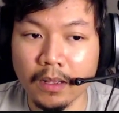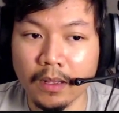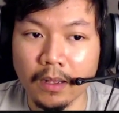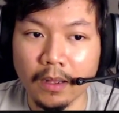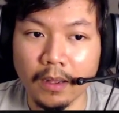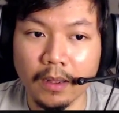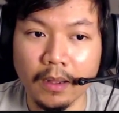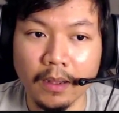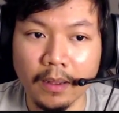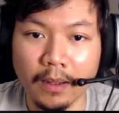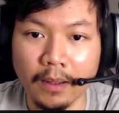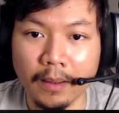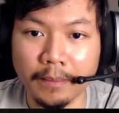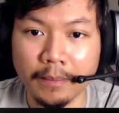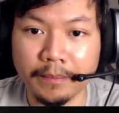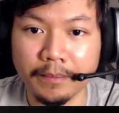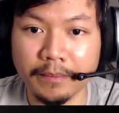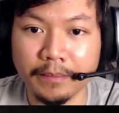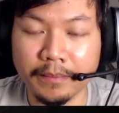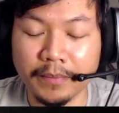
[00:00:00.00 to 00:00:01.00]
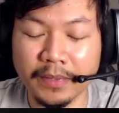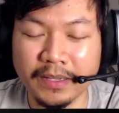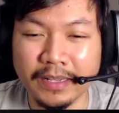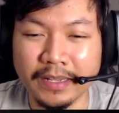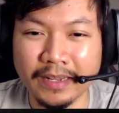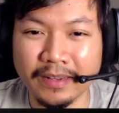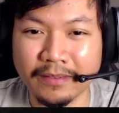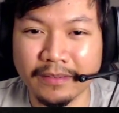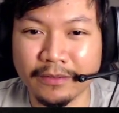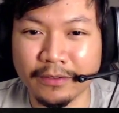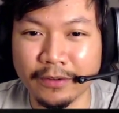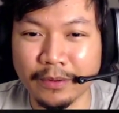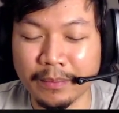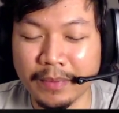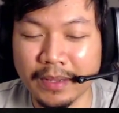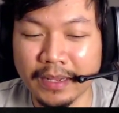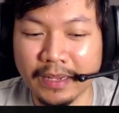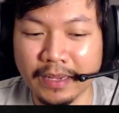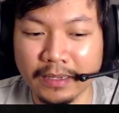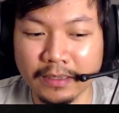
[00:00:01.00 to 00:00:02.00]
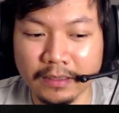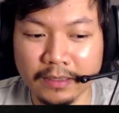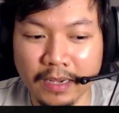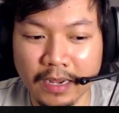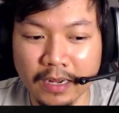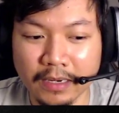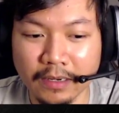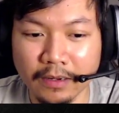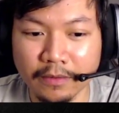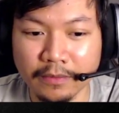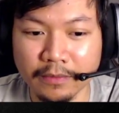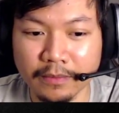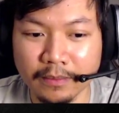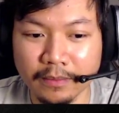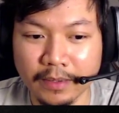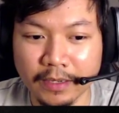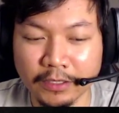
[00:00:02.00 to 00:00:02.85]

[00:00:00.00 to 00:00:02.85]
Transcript: But then to me, it kind of